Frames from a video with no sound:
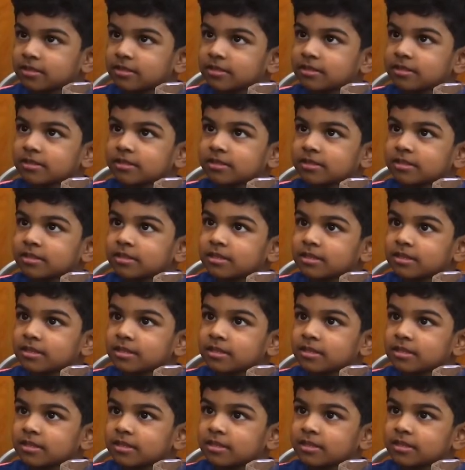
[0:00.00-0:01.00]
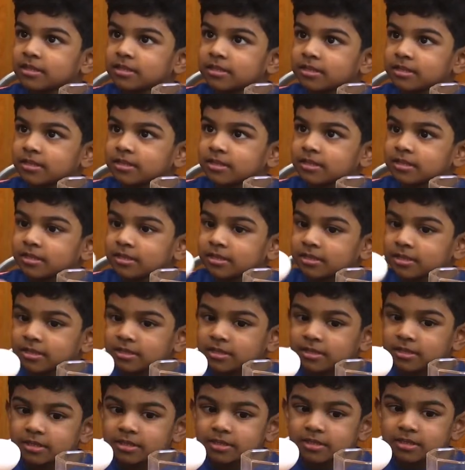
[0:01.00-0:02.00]

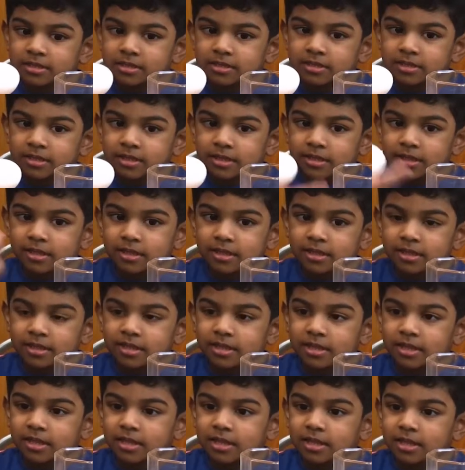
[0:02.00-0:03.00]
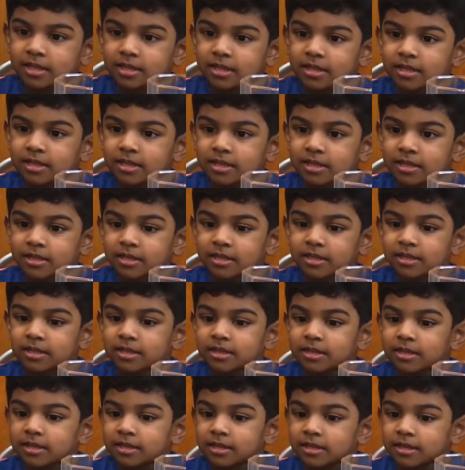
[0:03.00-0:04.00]

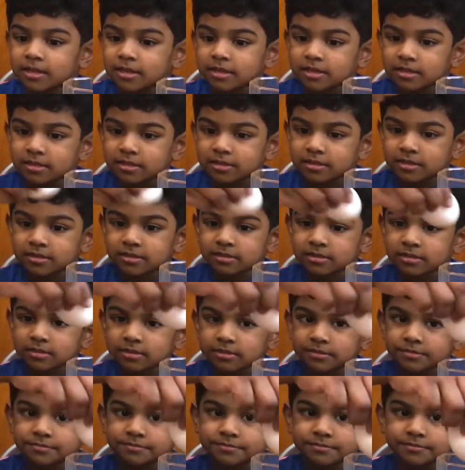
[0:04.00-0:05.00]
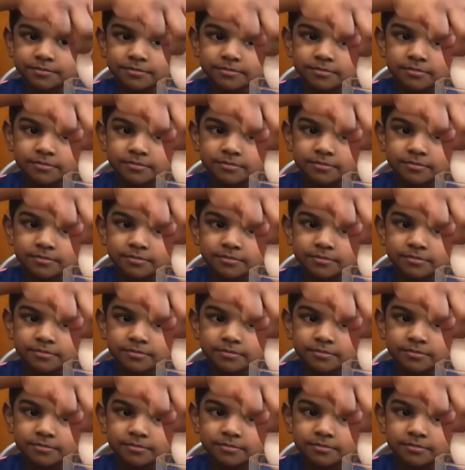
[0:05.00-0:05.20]
(silent)